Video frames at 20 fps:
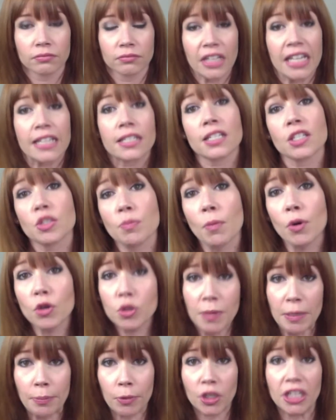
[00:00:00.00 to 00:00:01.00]
Since
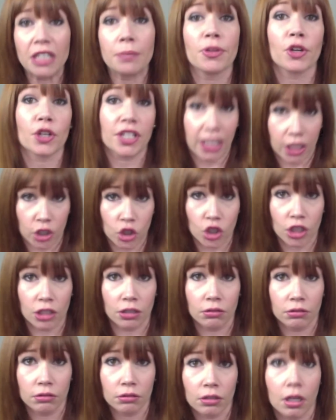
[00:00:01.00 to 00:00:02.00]
most people keep their
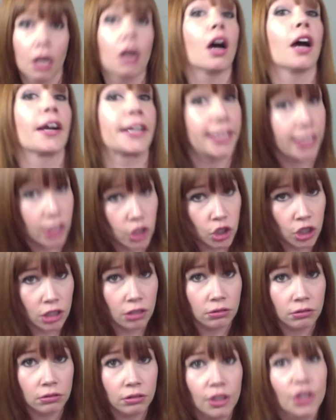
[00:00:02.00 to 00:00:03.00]
kitchen a
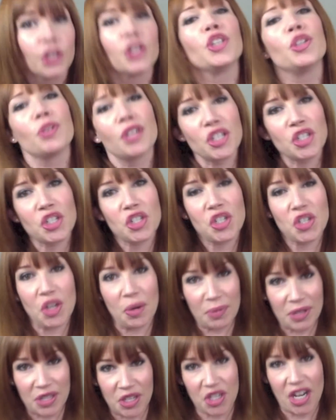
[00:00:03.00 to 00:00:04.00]
kitchen, you can just
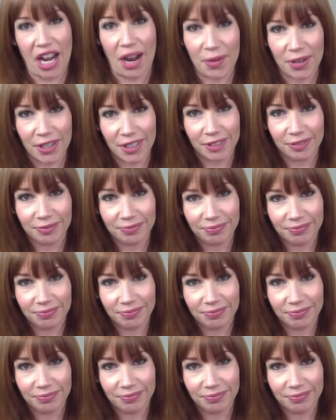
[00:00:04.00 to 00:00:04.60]
jump in the shower.